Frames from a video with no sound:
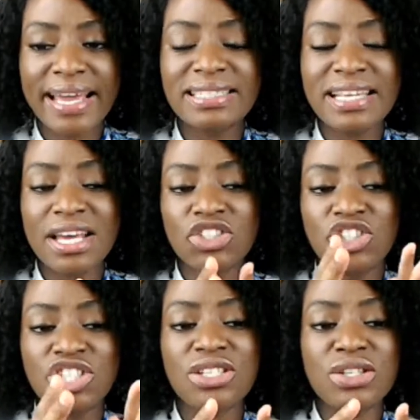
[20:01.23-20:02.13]
I said,
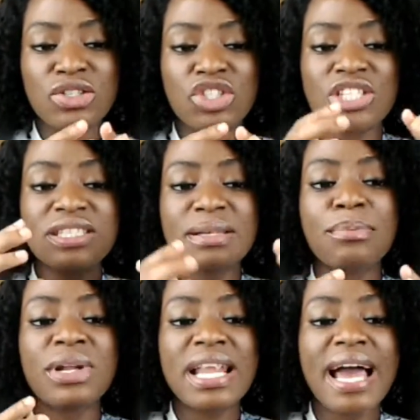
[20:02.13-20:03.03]
she
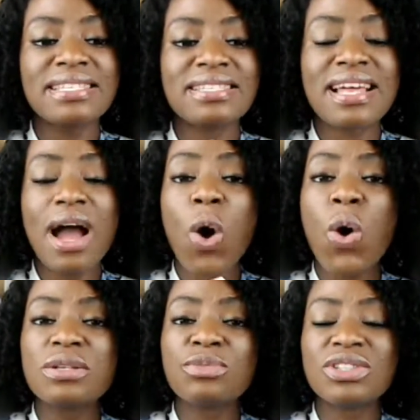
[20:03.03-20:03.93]
symbolizes that
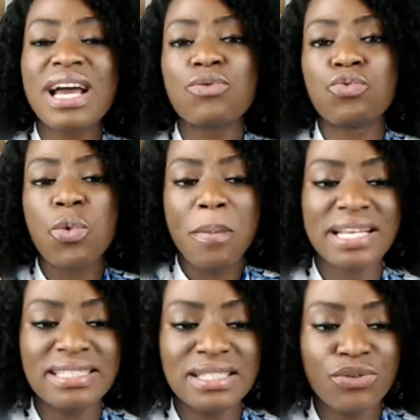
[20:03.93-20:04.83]
honeymoon, that
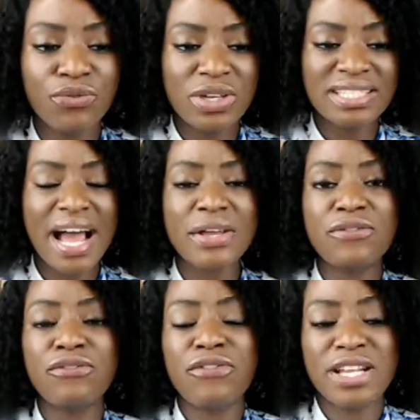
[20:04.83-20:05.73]
romantic phase, that
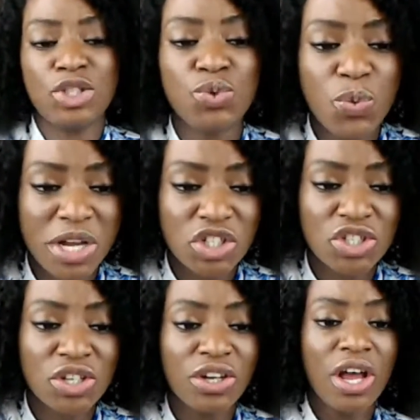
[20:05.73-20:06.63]

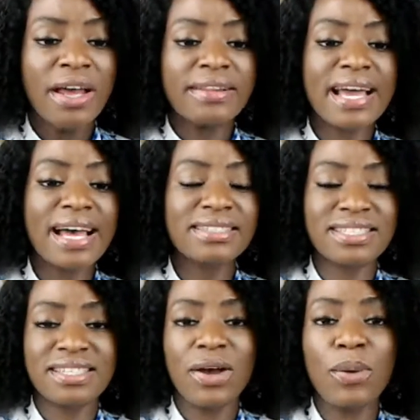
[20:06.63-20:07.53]
infatuation, that
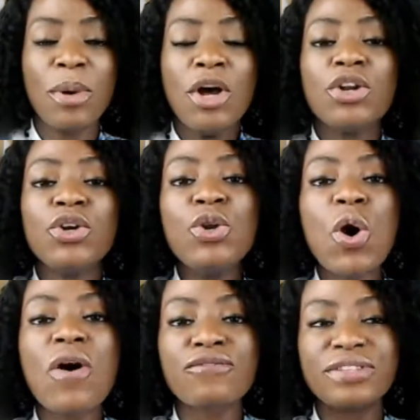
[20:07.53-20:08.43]

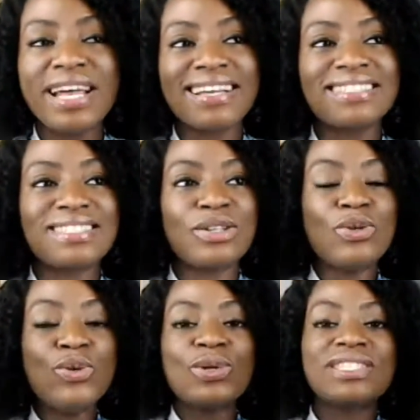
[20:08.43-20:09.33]
love that
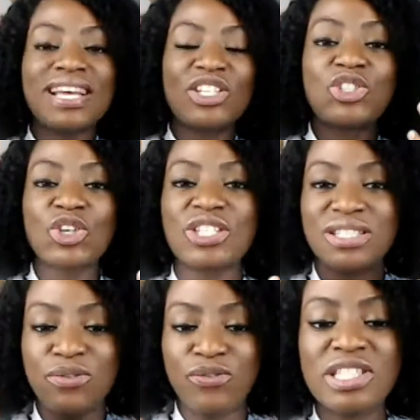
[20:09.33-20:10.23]
looks at just
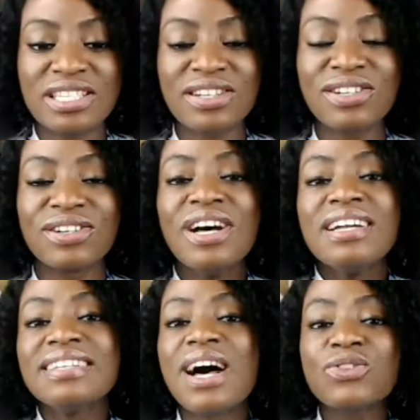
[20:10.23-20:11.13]
the physical.
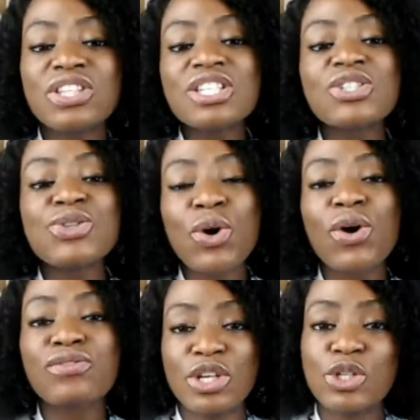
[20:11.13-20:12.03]
Now this
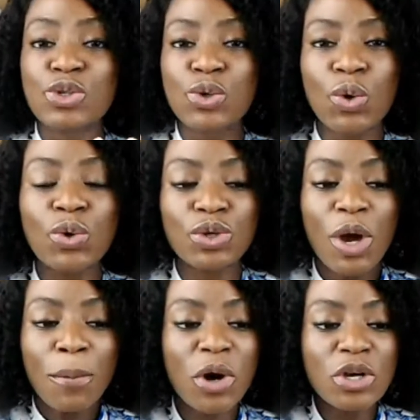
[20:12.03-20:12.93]
love is
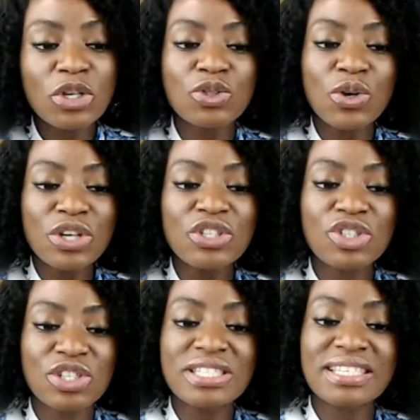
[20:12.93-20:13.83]
good, but it's so
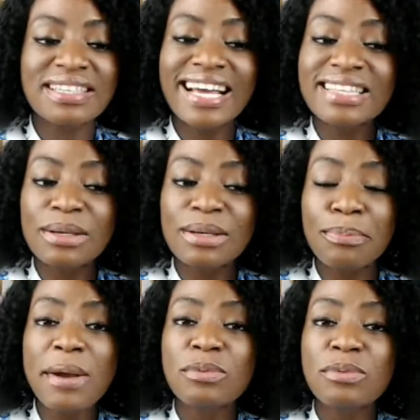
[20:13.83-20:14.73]
interesting that the
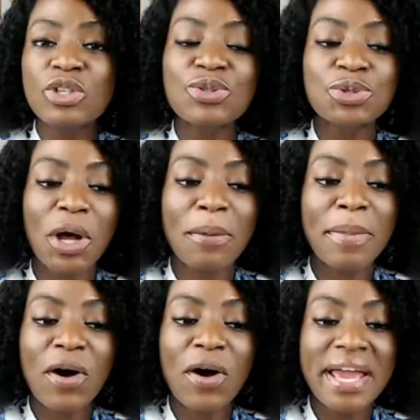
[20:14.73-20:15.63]
Bible doesn't talk
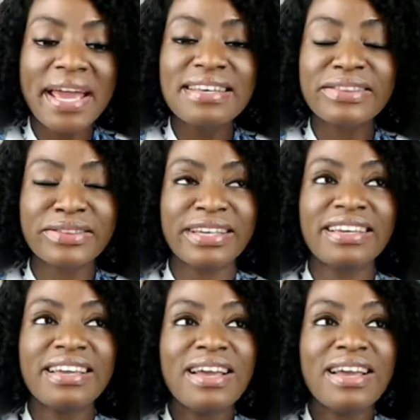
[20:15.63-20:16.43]
about anything.